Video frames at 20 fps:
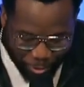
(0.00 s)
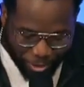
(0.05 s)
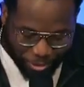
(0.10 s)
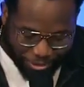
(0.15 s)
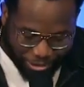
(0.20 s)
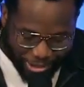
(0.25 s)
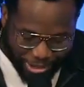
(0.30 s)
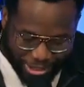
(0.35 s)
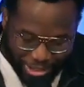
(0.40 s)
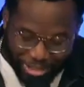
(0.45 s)

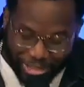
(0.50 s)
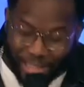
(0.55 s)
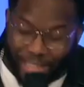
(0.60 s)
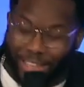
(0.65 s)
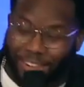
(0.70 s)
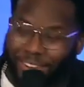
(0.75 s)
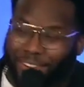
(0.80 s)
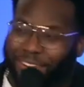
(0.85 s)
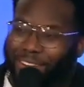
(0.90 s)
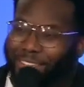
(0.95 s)
okay, I
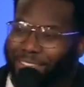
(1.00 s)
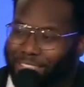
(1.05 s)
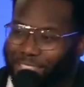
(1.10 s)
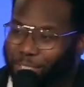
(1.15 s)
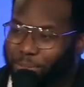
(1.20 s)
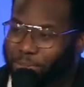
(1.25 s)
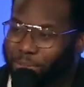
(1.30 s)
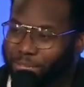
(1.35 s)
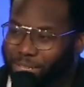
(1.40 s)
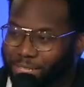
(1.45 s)
did not
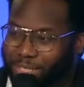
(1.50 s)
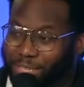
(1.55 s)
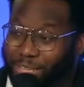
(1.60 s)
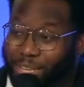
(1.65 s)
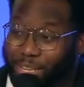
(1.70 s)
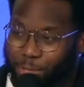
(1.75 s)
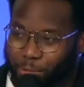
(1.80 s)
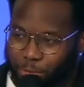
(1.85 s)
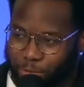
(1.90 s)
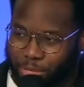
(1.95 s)
speak as
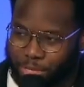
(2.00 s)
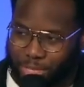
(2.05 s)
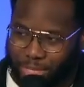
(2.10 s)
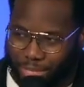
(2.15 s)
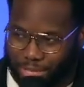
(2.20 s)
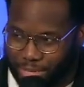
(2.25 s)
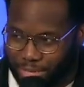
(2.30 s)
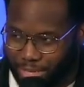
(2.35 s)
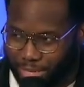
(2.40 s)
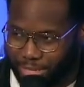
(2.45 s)

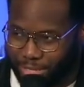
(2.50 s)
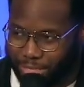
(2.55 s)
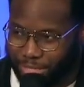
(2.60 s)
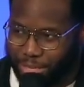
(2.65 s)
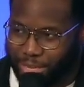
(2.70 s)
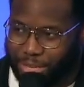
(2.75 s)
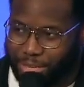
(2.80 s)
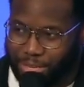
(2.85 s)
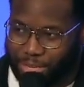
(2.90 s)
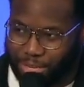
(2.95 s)
eloquently
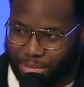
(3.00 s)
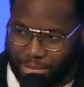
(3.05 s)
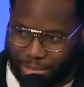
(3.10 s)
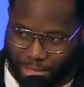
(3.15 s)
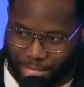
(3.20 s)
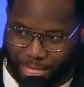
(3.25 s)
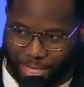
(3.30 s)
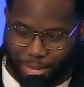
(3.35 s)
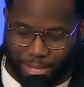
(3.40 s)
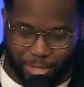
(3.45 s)
uh,
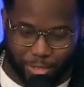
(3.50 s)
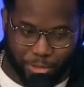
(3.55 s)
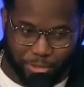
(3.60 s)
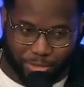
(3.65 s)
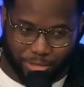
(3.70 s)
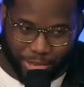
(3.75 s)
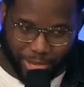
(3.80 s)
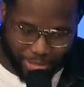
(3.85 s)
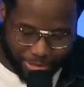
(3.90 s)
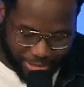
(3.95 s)
in
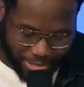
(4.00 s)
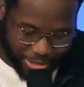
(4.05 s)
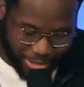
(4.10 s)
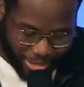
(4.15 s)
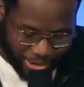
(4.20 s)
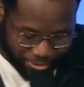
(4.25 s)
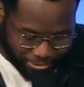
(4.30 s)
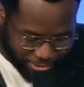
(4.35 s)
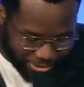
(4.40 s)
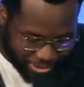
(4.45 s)

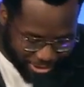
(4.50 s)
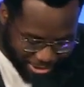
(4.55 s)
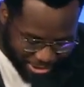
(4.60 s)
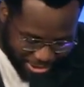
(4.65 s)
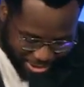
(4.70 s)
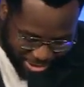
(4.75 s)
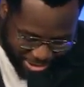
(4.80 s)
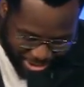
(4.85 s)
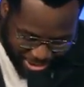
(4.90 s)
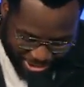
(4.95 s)
2011.
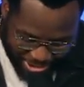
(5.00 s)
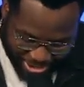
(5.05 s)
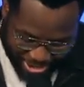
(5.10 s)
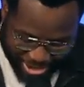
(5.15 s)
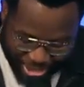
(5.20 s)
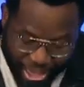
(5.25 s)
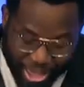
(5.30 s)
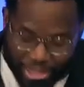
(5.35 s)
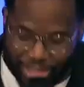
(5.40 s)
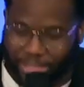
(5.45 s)

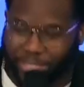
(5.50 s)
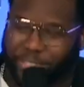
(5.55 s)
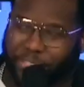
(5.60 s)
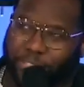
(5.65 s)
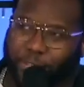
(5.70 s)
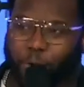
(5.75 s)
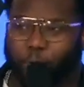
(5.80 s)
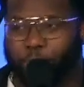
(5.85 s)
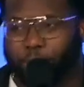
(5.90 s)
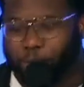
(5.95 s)
I actually
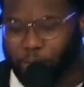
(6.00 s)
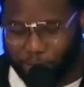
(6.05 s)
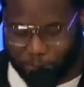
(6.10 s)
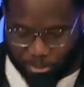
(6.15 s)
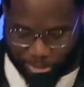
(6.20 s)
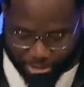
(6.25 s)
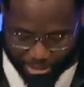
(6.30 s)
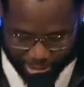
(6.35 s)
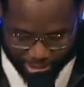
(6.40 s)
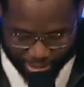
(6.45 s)
don't really speak that